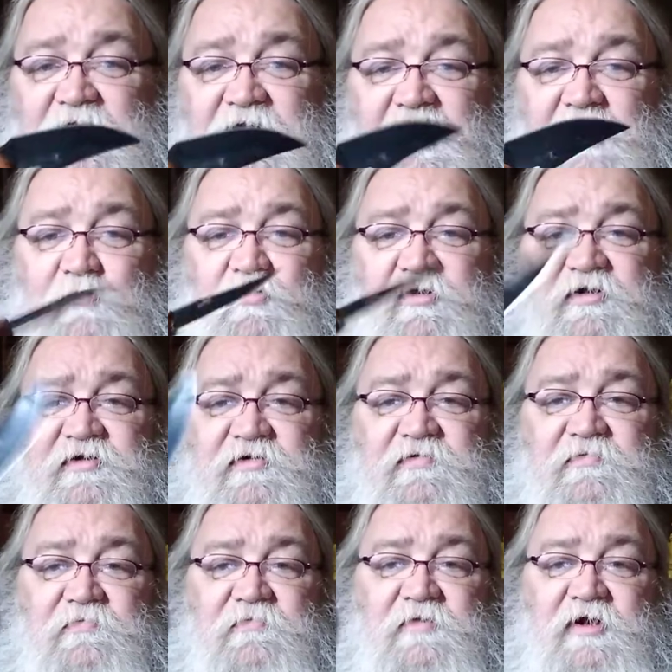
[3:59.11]
It would,
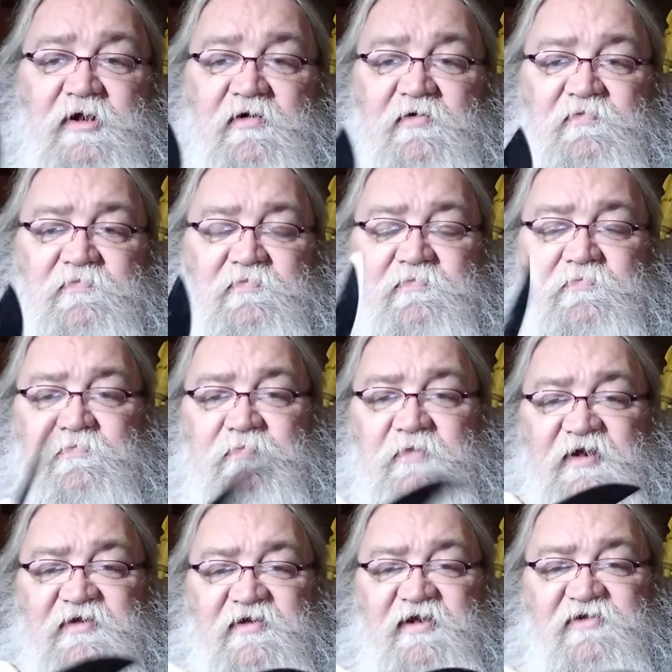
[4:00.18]
you know,
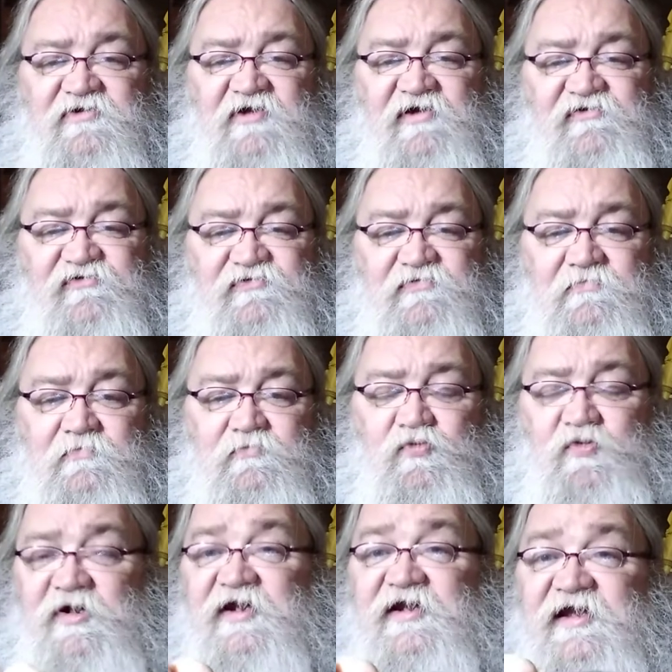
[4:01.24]
it, it does
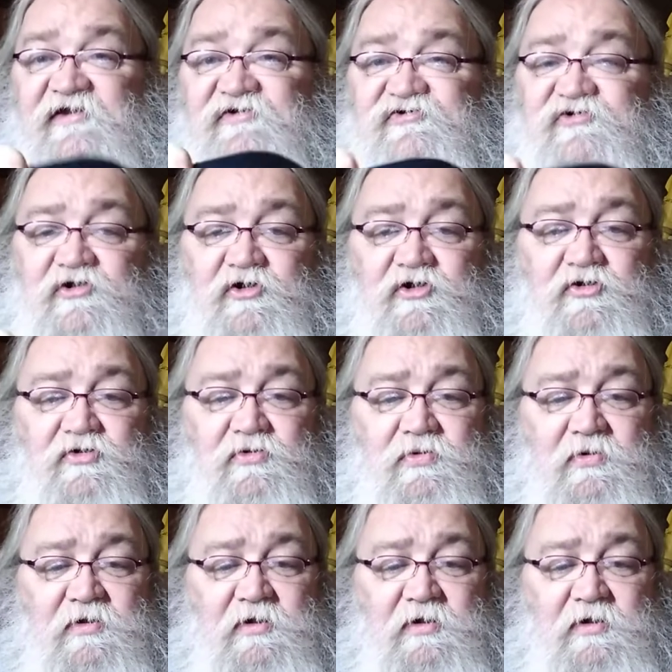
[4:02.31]
what it needs to do.